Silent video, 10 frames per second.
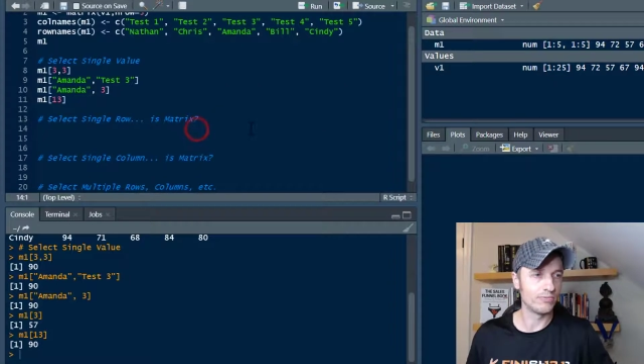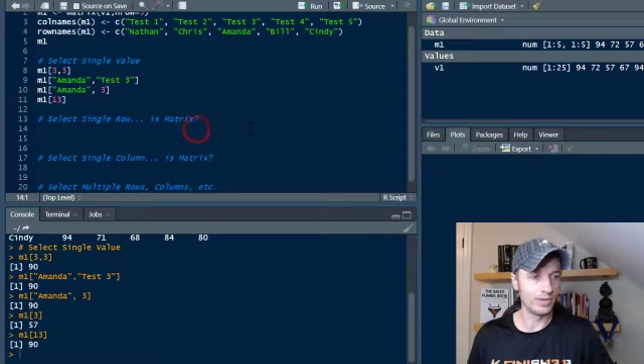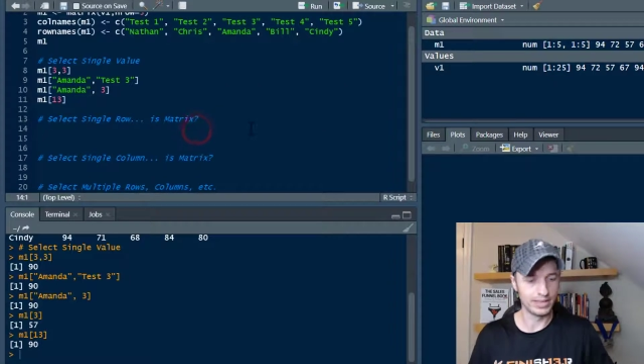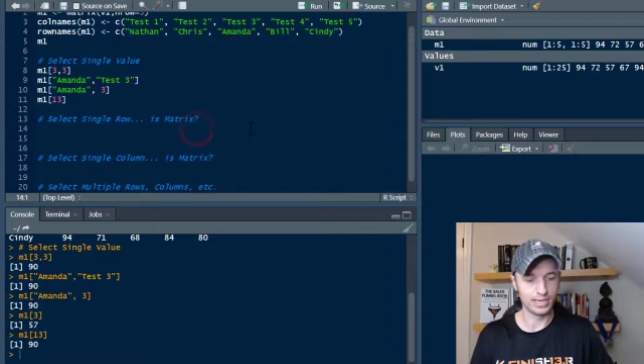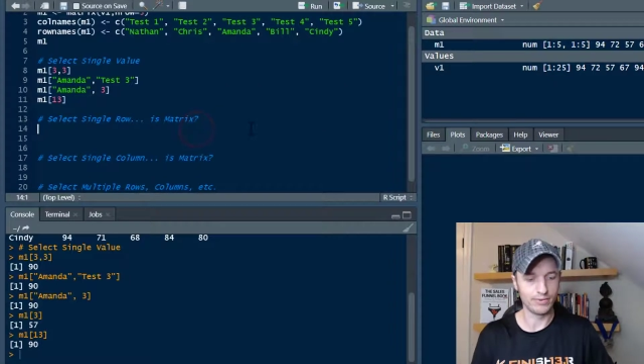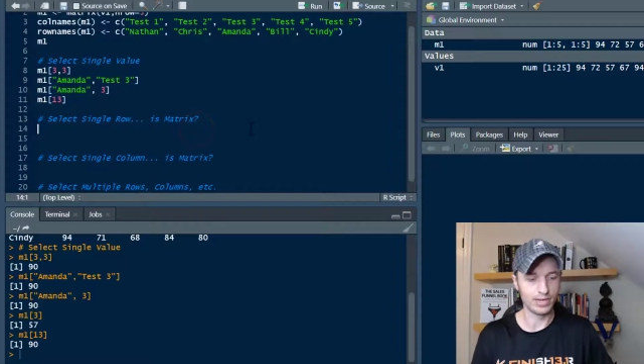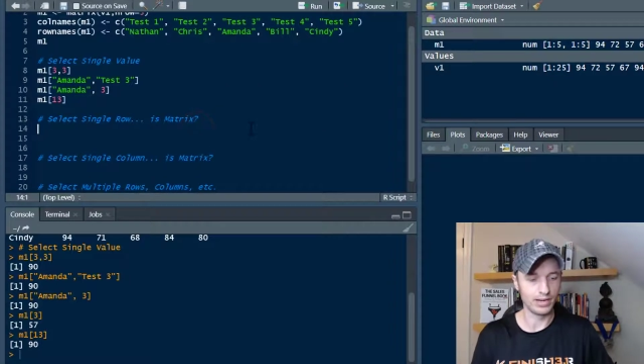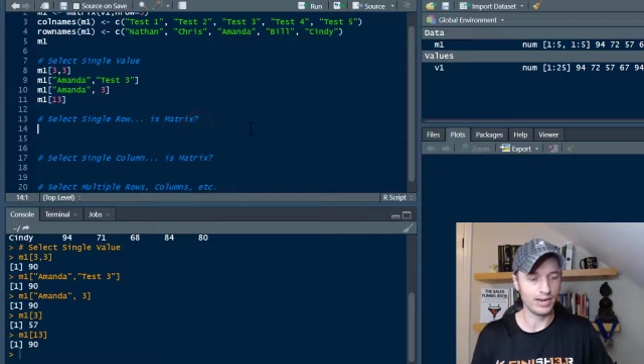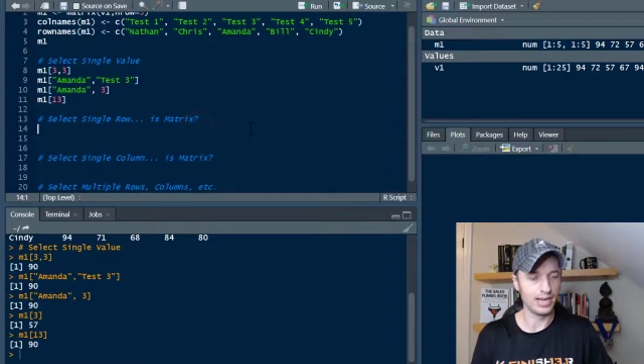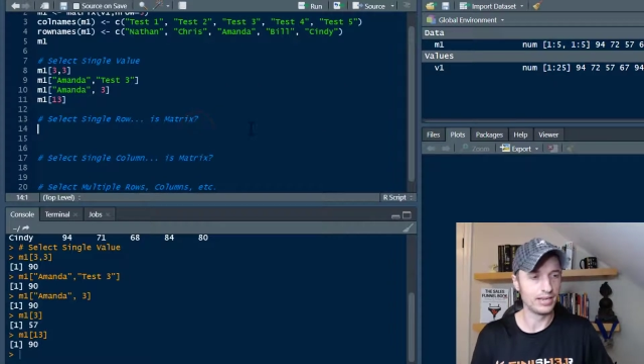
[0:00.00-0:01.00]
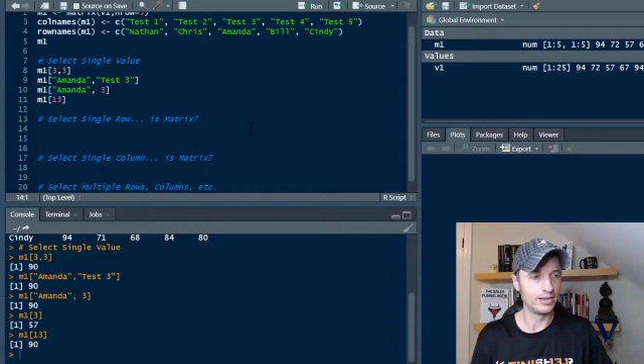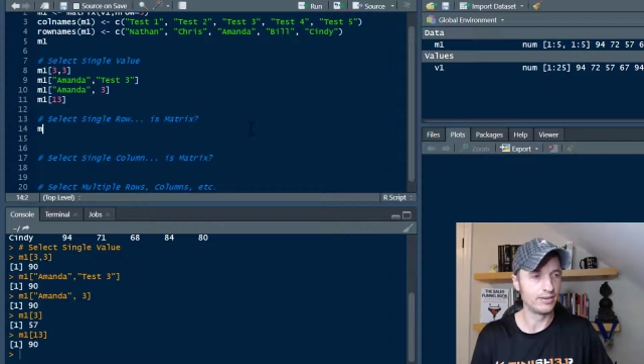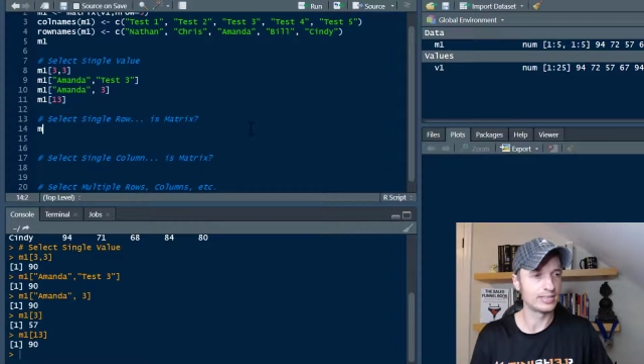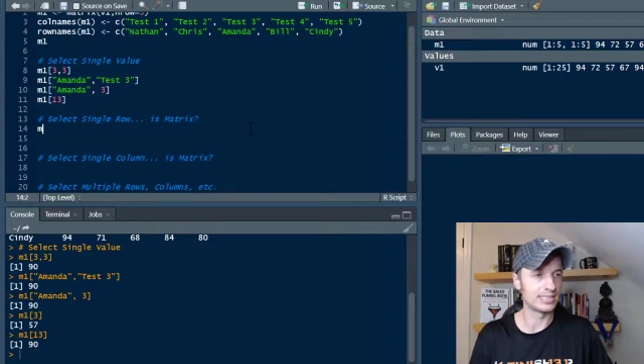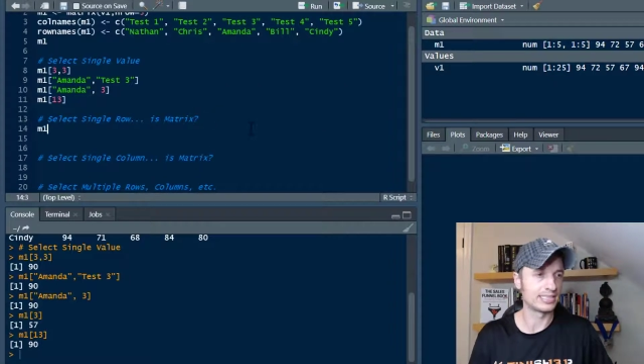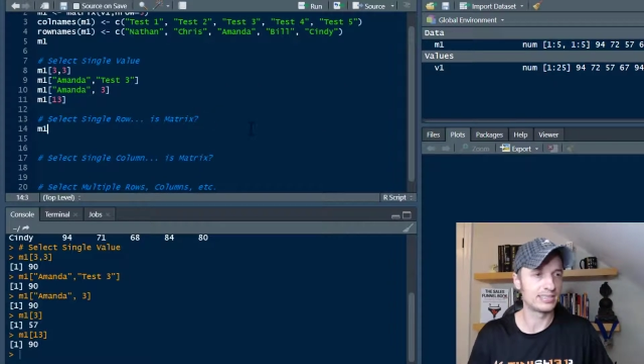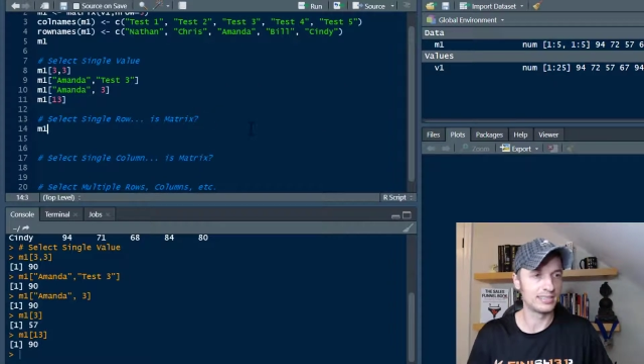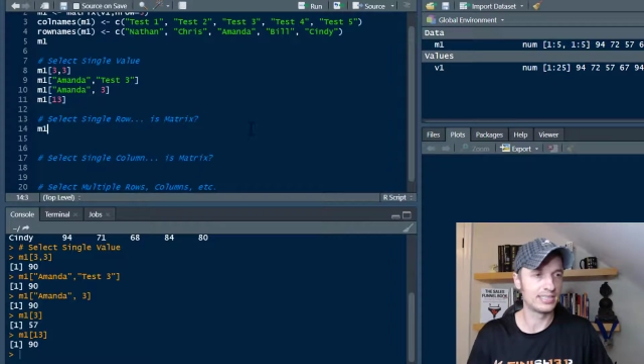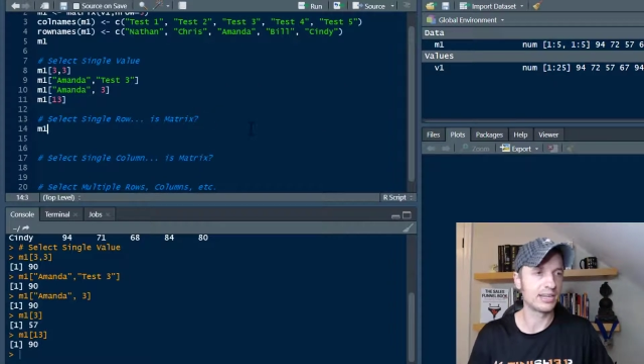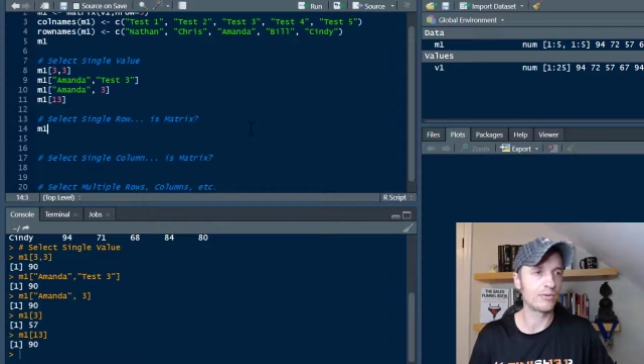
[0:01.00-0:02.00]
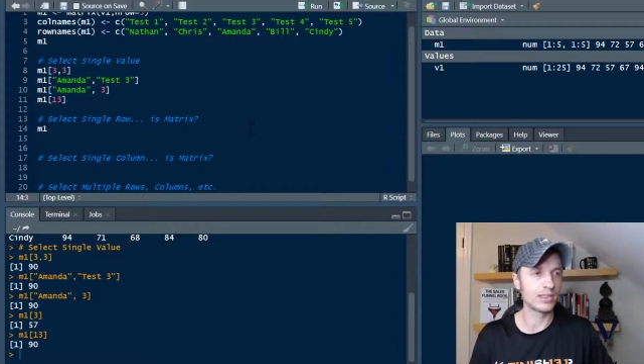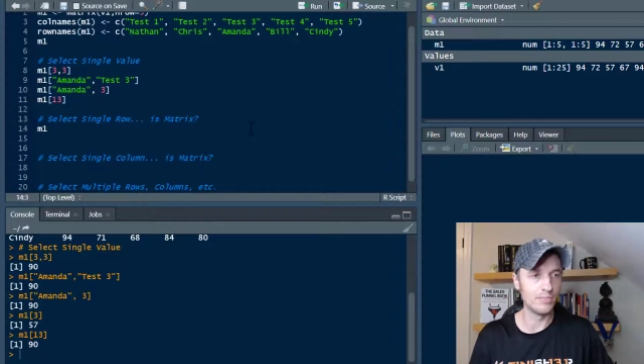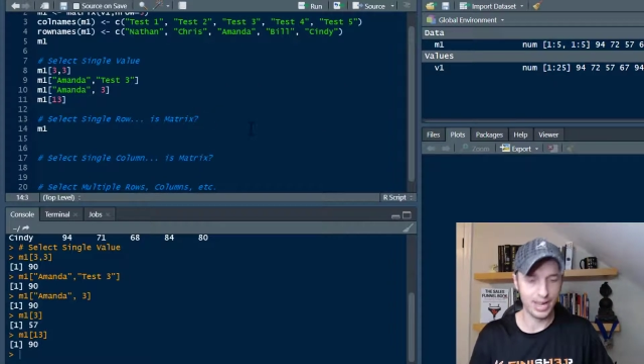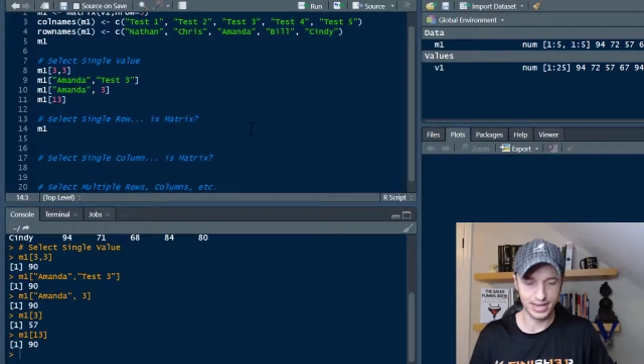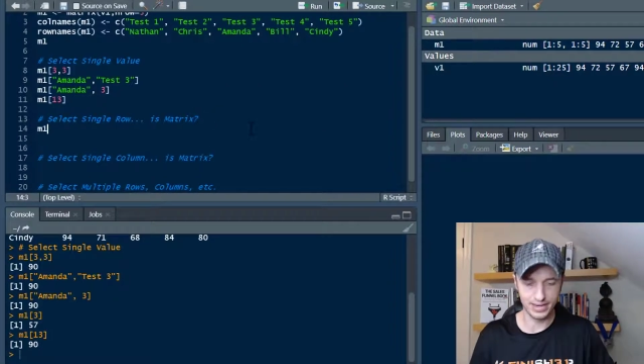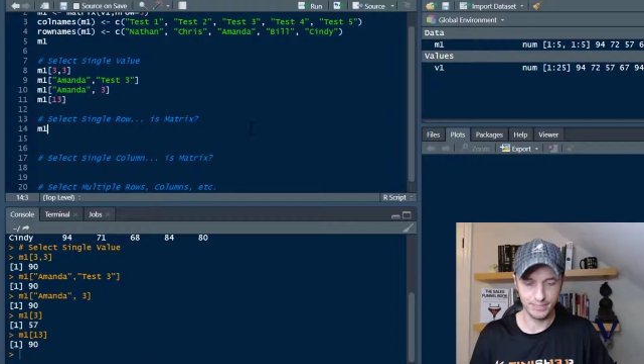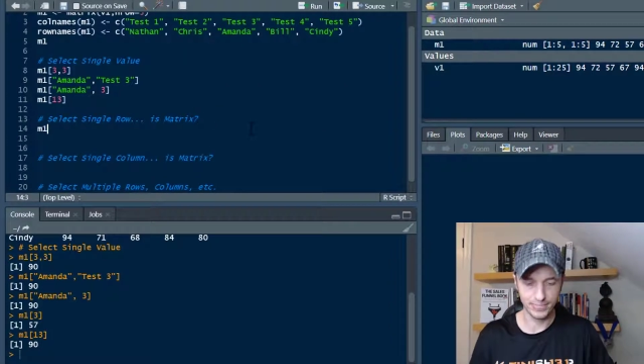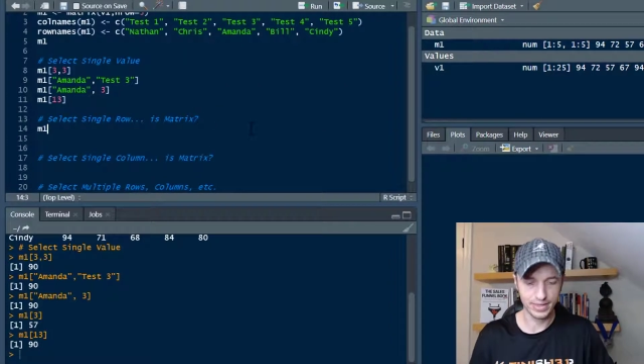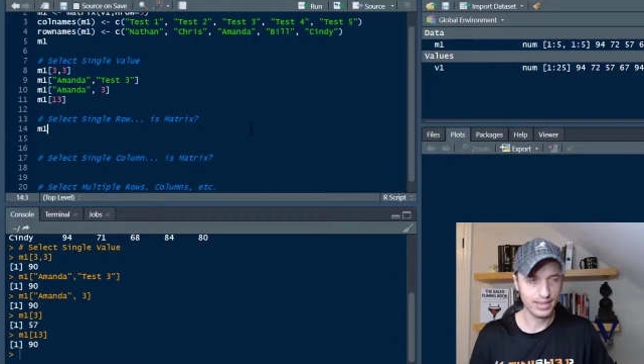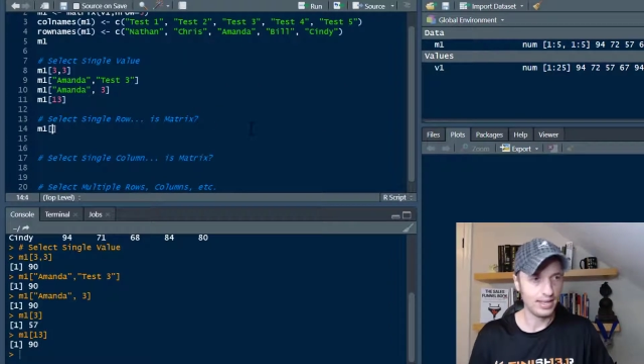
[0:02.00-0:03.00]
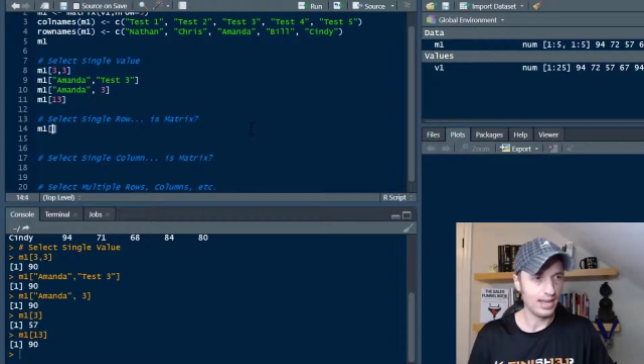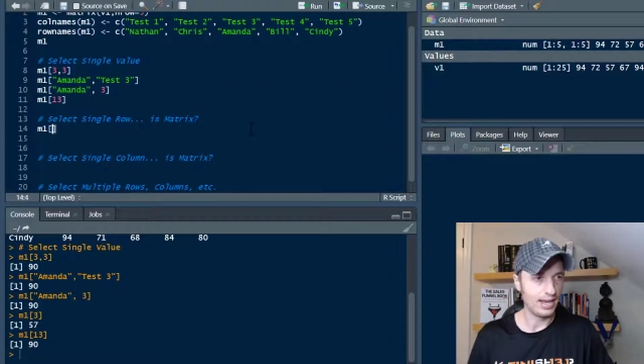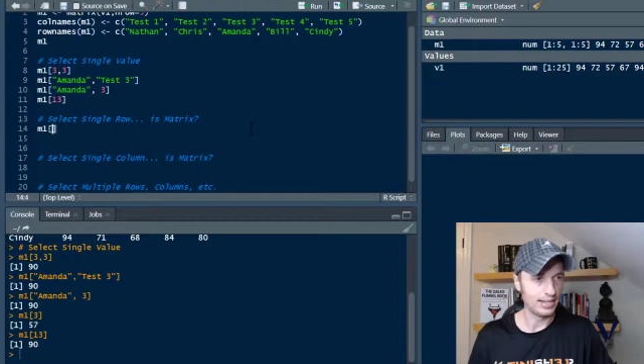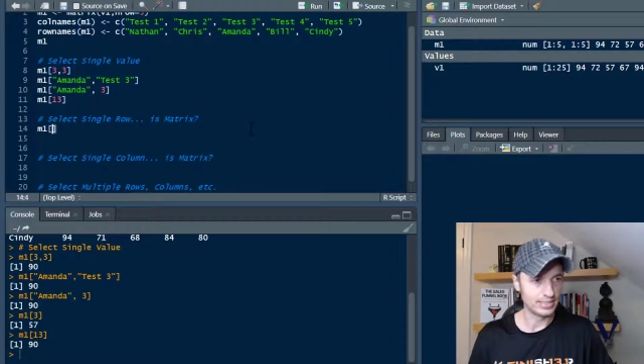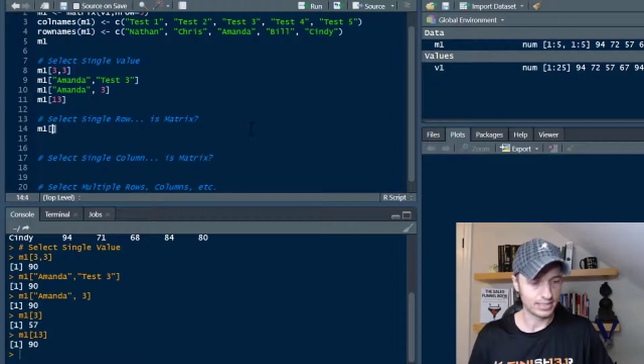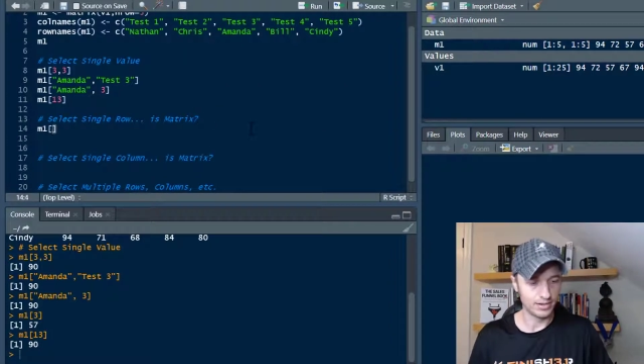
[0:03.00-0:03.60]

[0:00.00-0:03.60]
one thing we could go ahead and do is let's stick with Amanda. Uh, let's